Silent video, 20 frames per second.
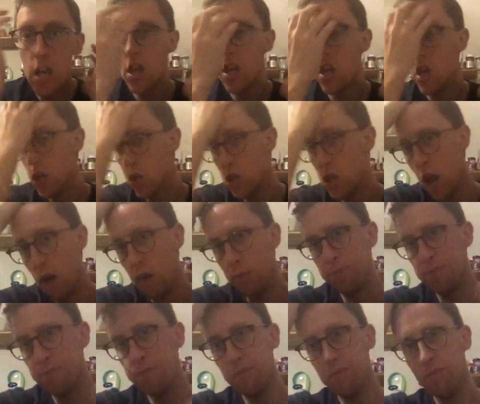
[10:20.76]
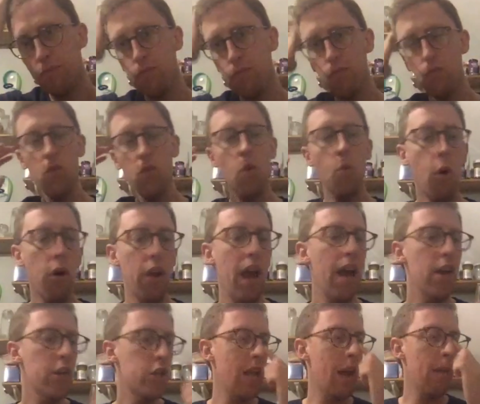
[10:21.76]
So what I
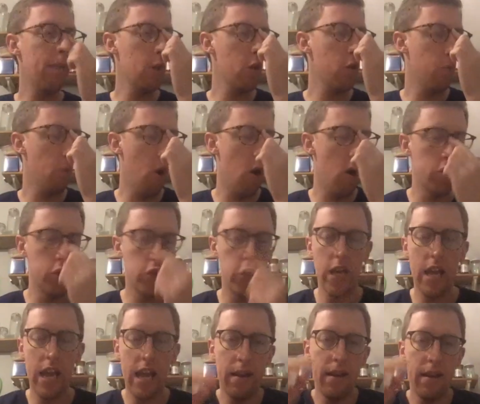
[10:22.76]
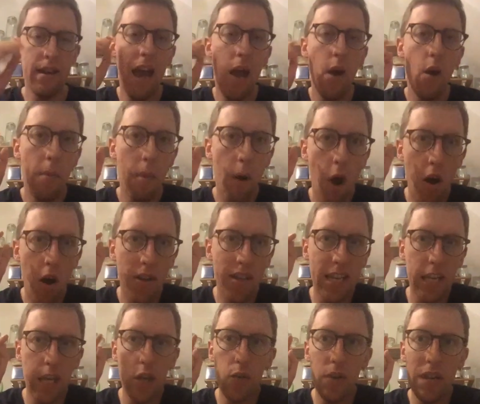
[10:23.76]
established was, in network
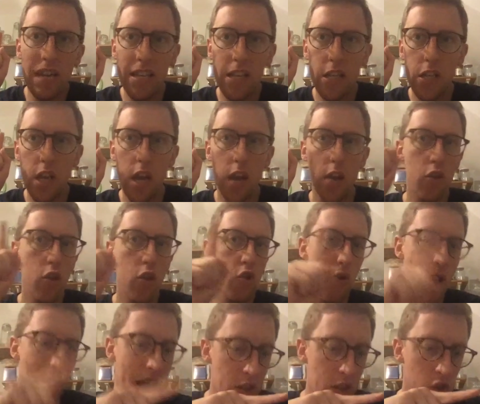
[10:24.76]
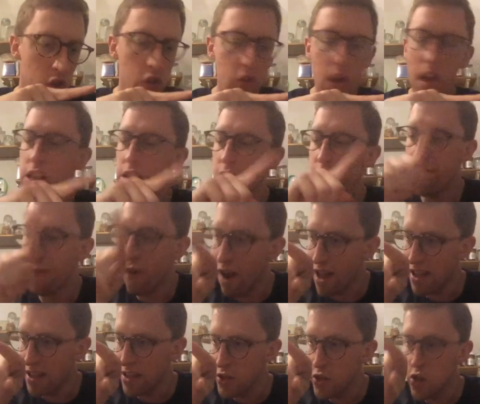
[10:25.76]
marketing, you need to turn strangers into
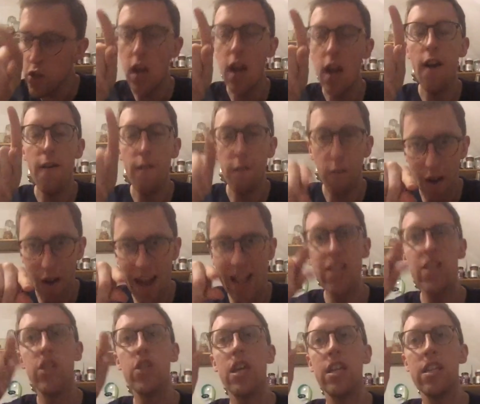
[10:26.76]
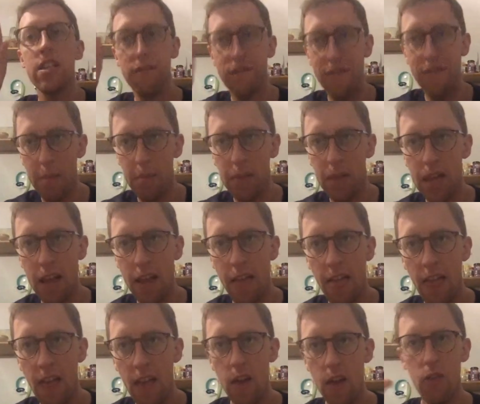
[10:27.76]
friends, friends into family,
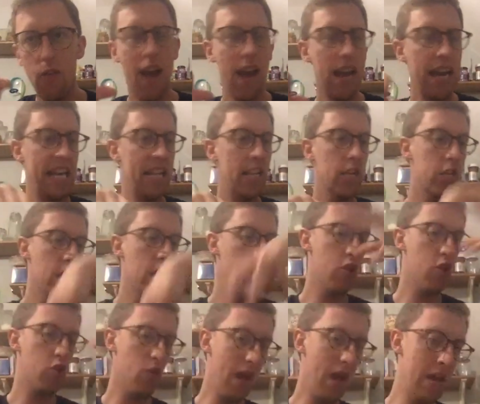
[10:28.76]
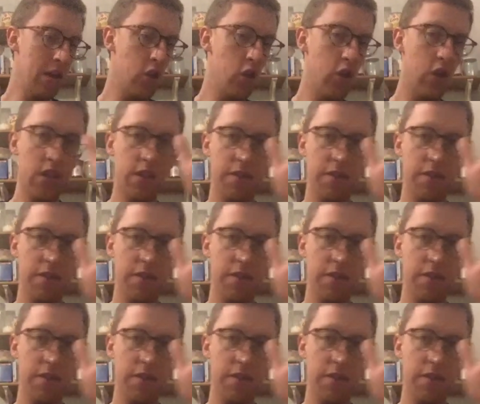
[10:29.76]
right? You need to turn strangers into